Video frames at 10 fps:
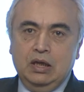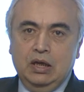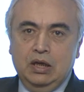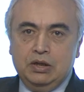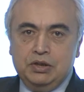
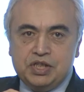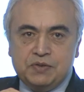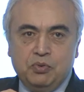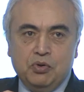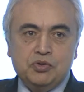a
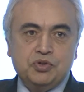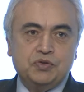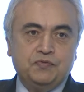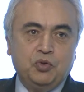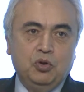response
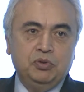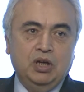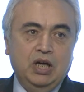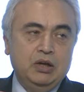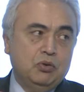from the
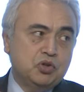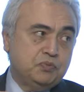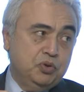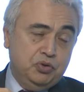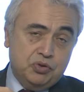high-cost
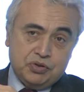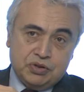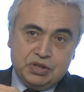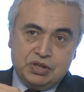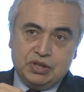
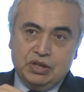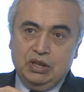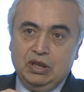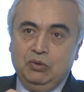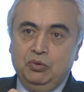producers,
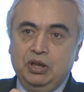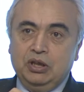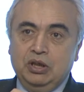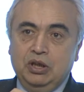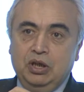
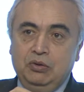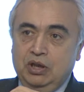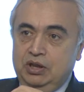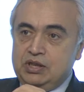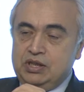including
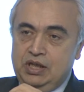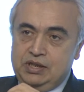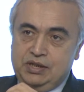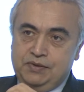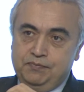United
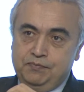States.